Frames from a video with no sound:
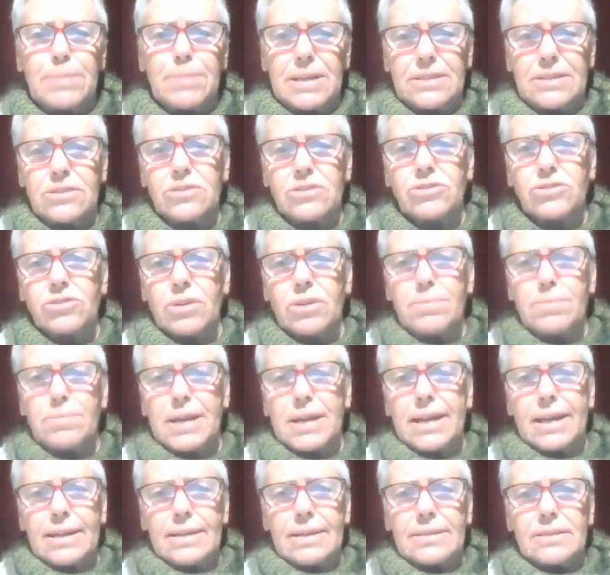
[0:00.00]
being
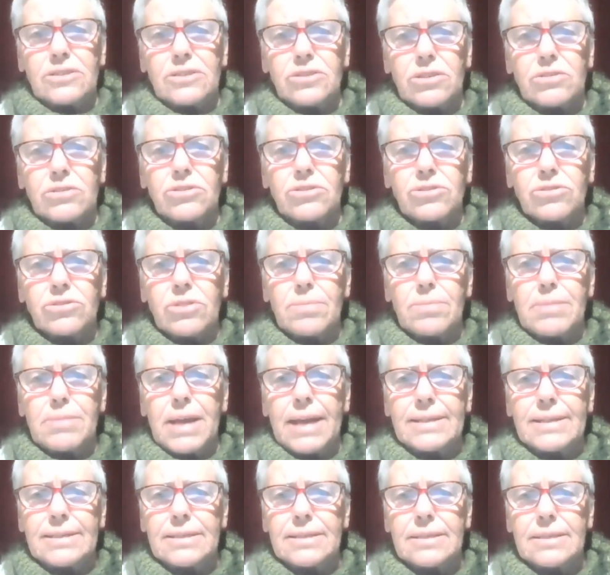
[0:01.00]

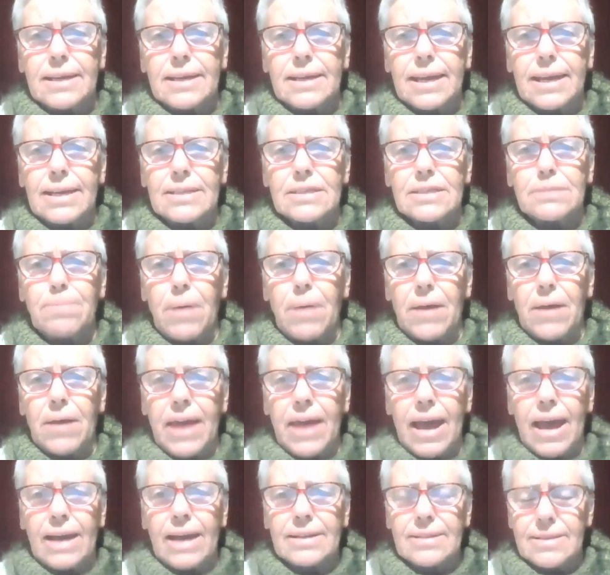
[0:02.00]
discriminated against by
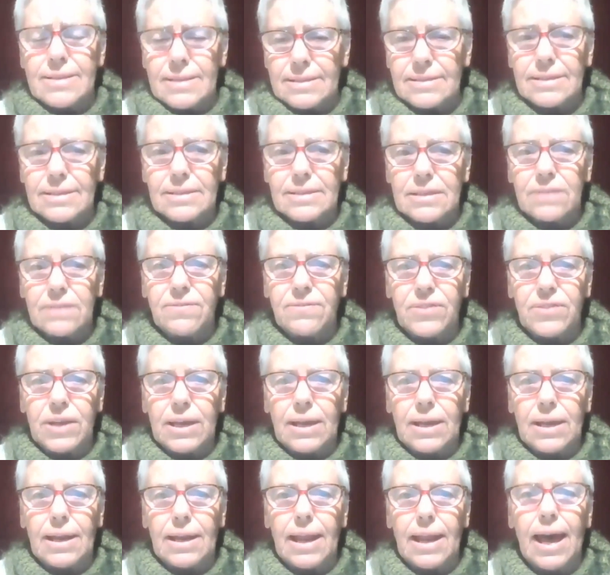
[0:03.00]
the Out in the City
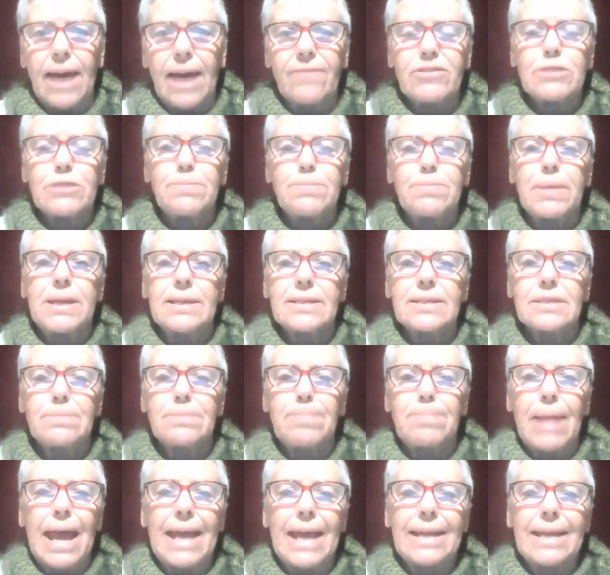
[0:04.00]
Fair, Lava has been
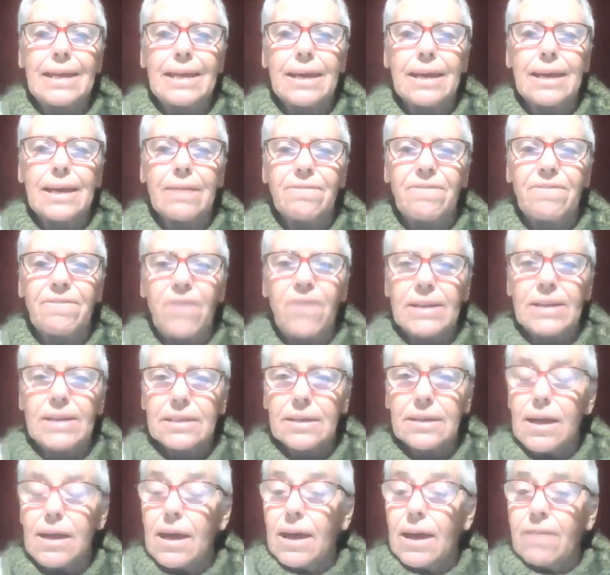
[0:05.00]
explaining and
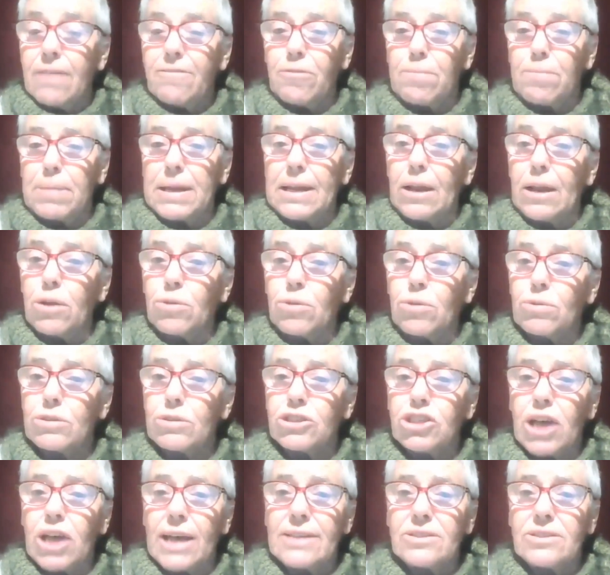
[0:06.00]
fighting for better law
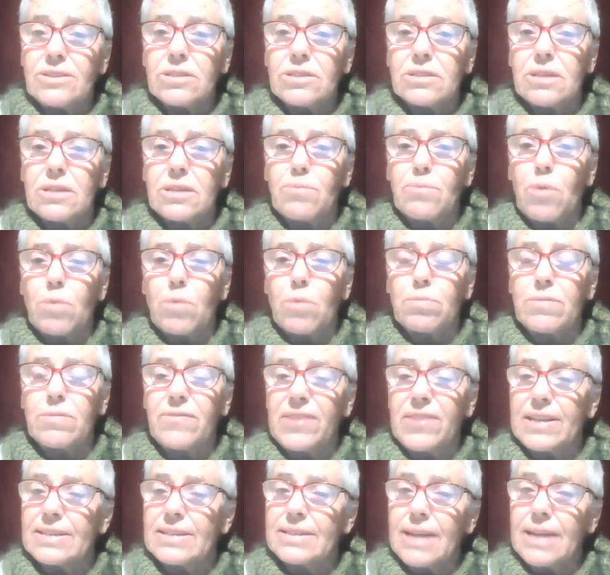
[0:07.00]
changes than what
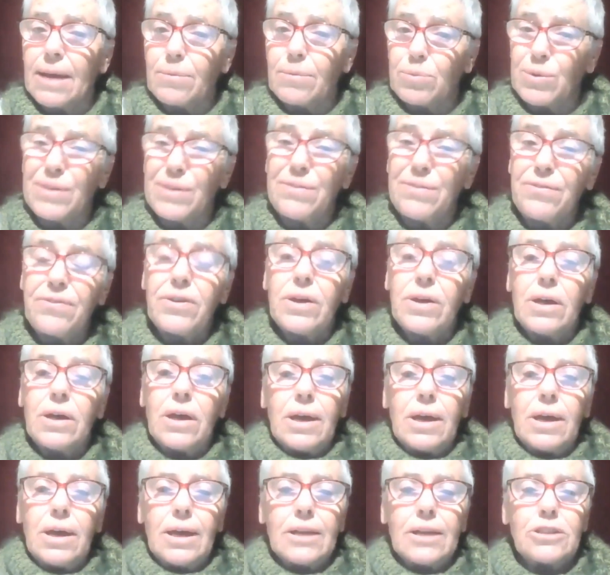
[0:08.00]
we've ended up with.
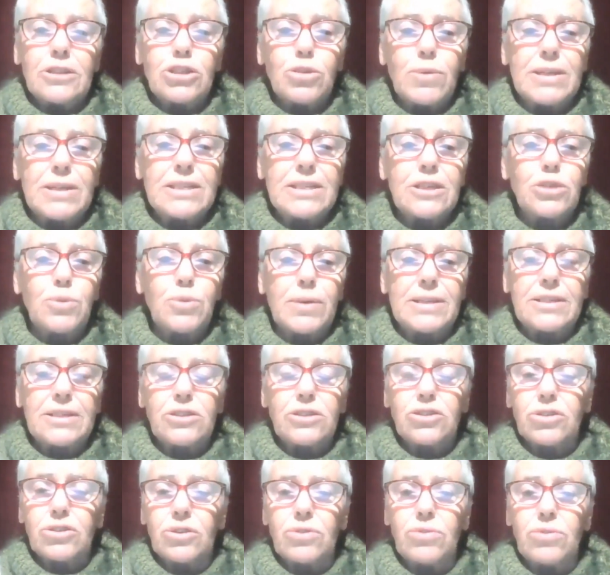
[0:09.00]
In
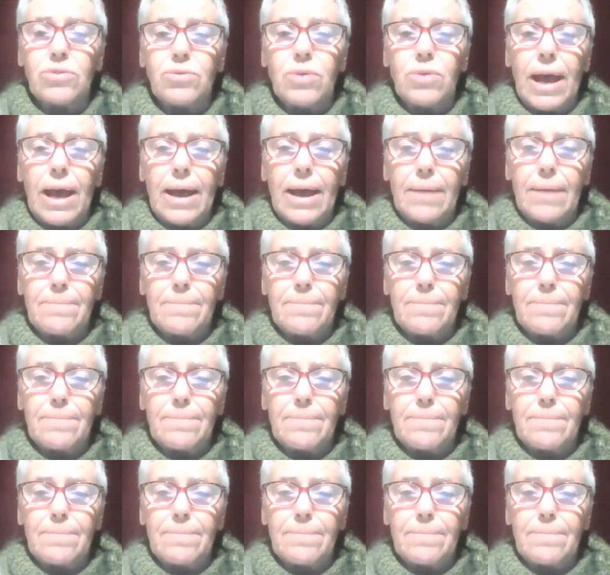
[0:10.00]
2022,